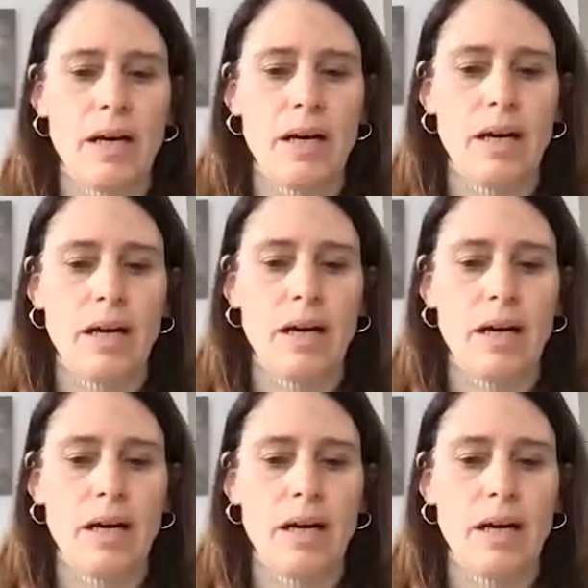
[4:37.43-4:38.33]

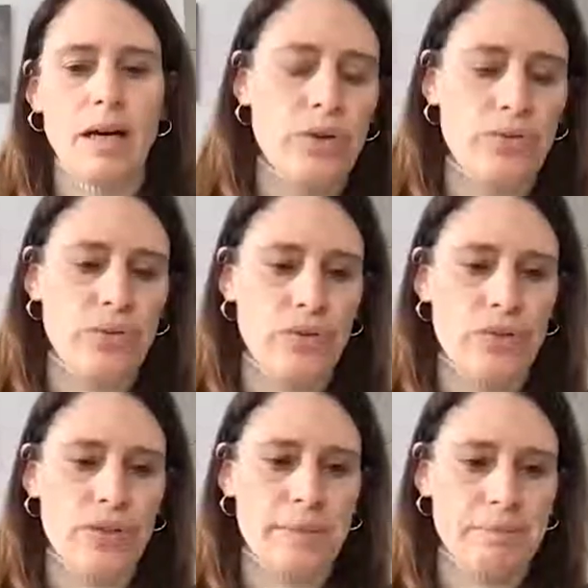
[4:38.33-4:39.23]
below
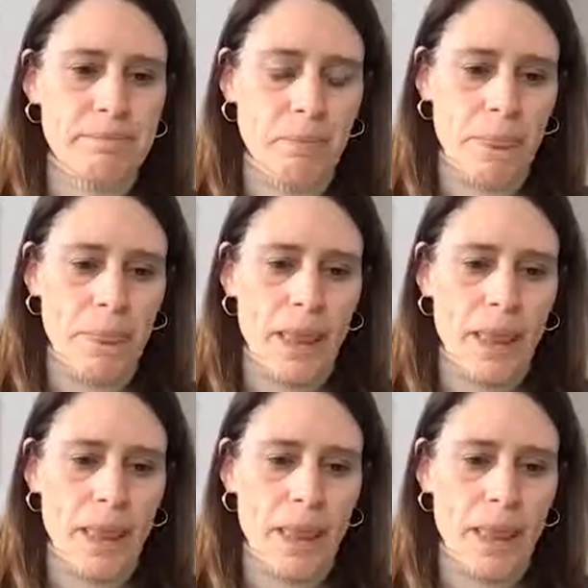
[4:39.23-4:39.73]
1/50.